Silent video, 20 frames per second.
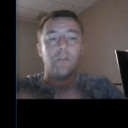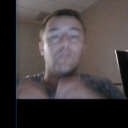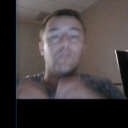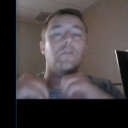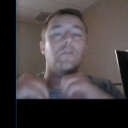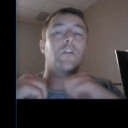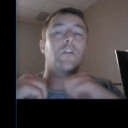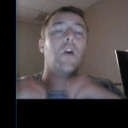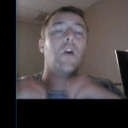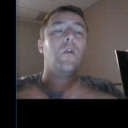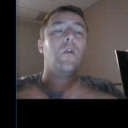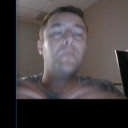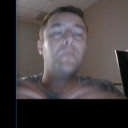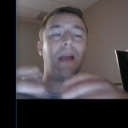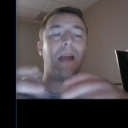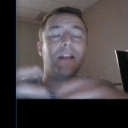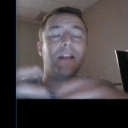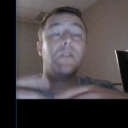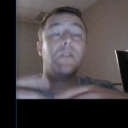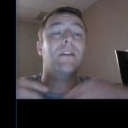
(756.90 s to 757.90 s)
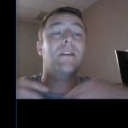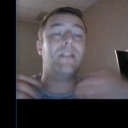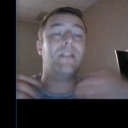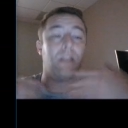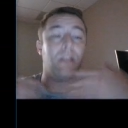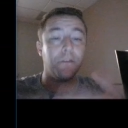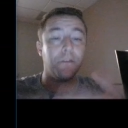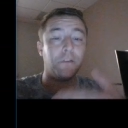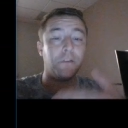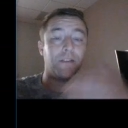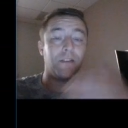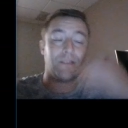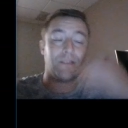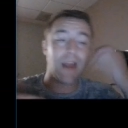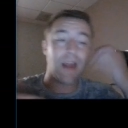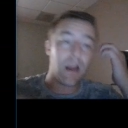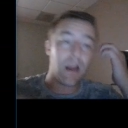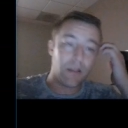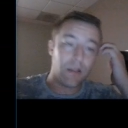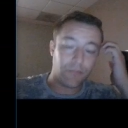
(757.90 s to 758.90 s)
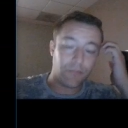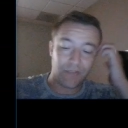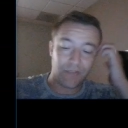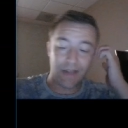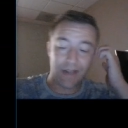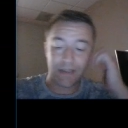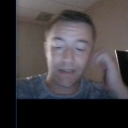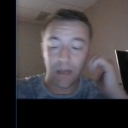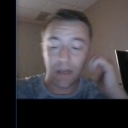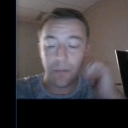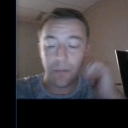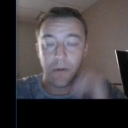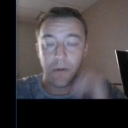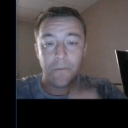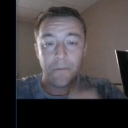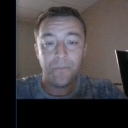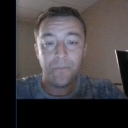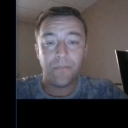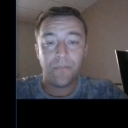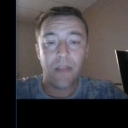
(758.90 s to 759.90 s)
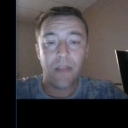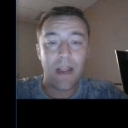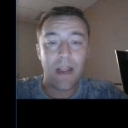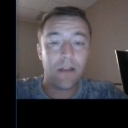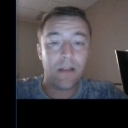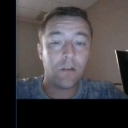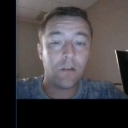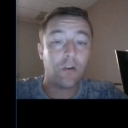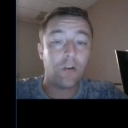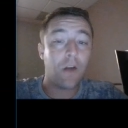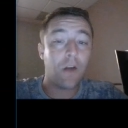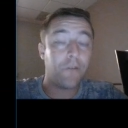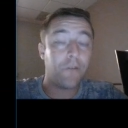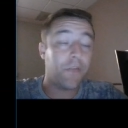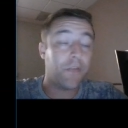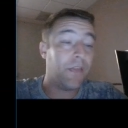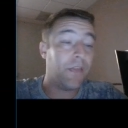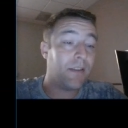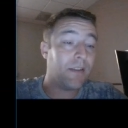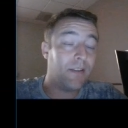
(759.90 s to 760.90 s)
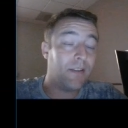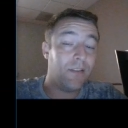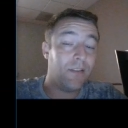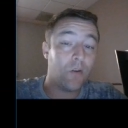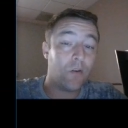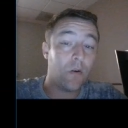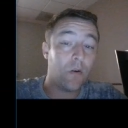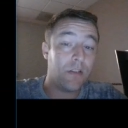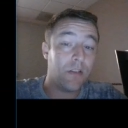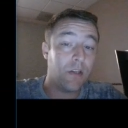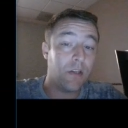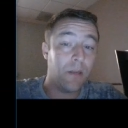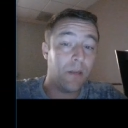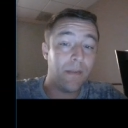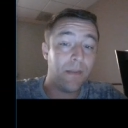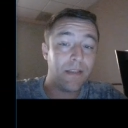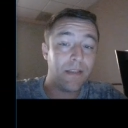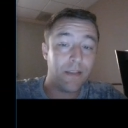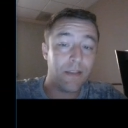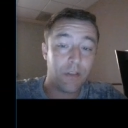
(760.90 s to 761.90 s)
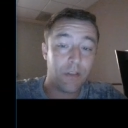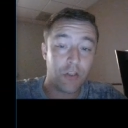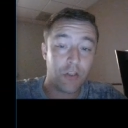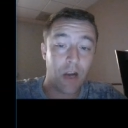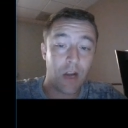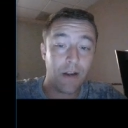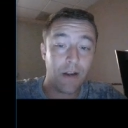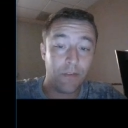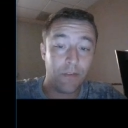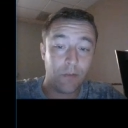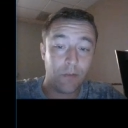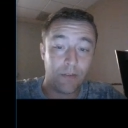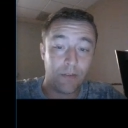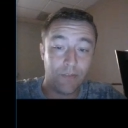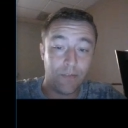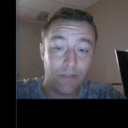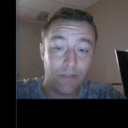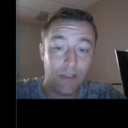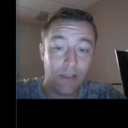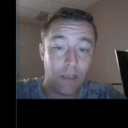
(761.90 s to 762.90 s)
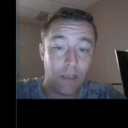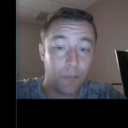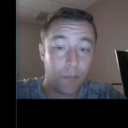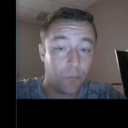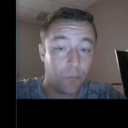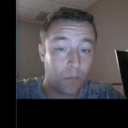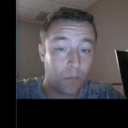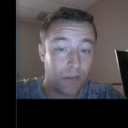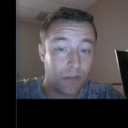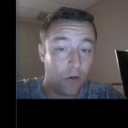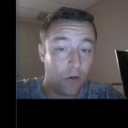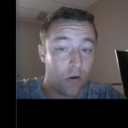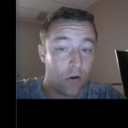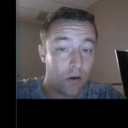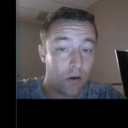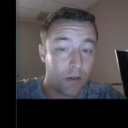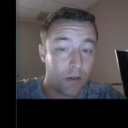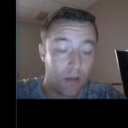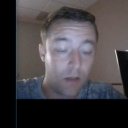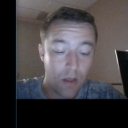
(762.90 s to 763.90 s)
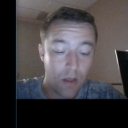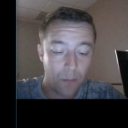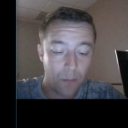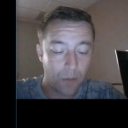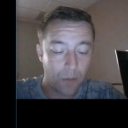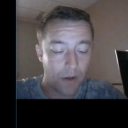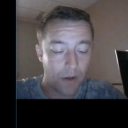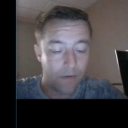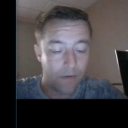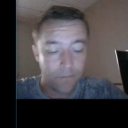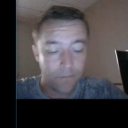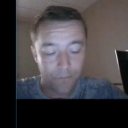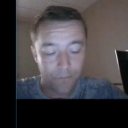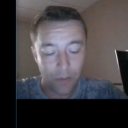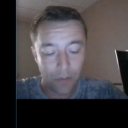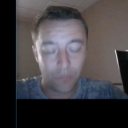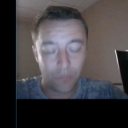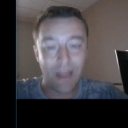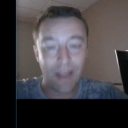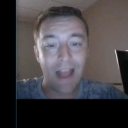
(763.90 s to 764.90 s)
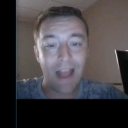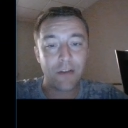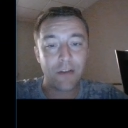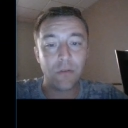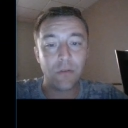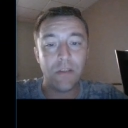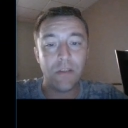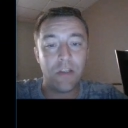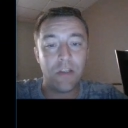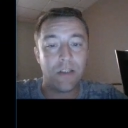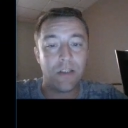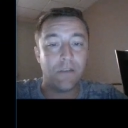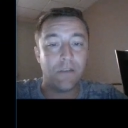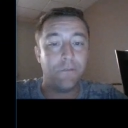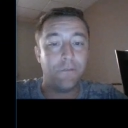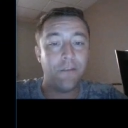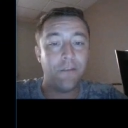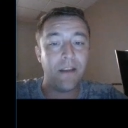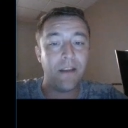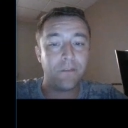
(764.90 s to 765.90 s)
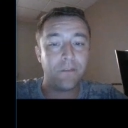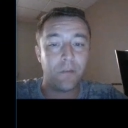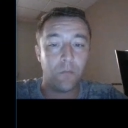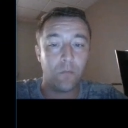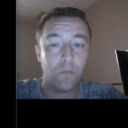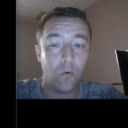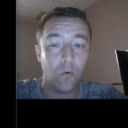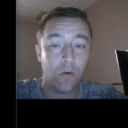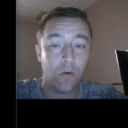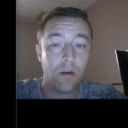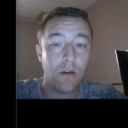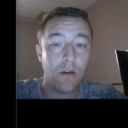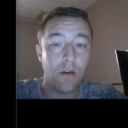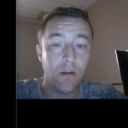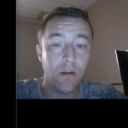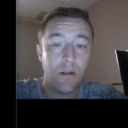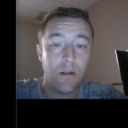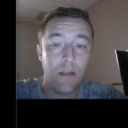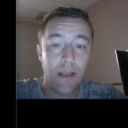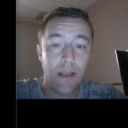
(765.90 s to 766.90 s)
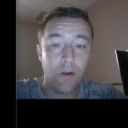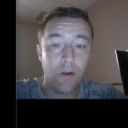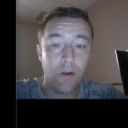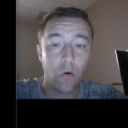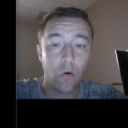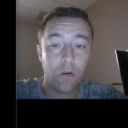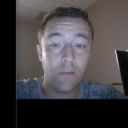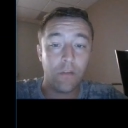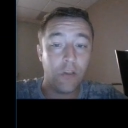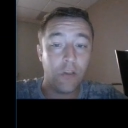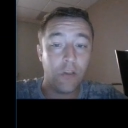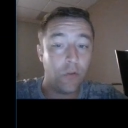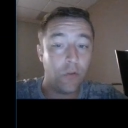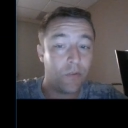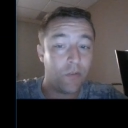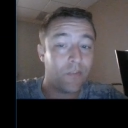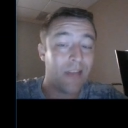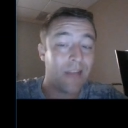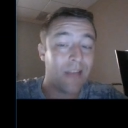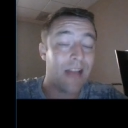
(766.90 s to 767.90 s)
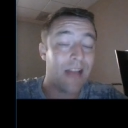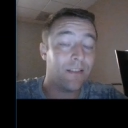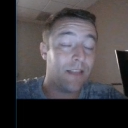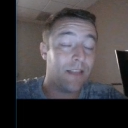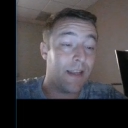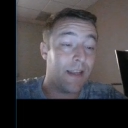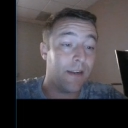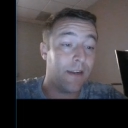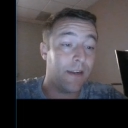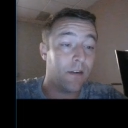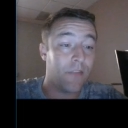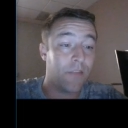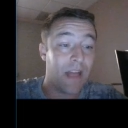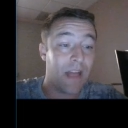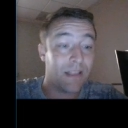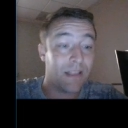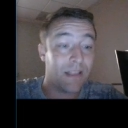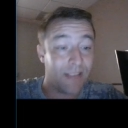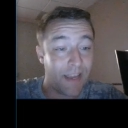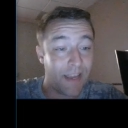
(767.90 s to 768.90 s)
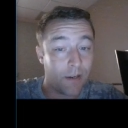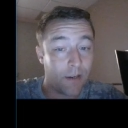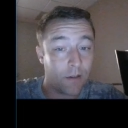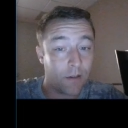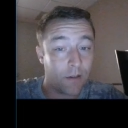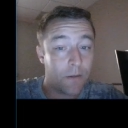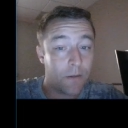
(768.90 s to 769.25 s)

goes back to a different style of setting up, and Crawford thinks he's going to commit to this shot. As you can see, he comes with the hook, but it was actually just a feint from Horn, and Horn uses that, la that layer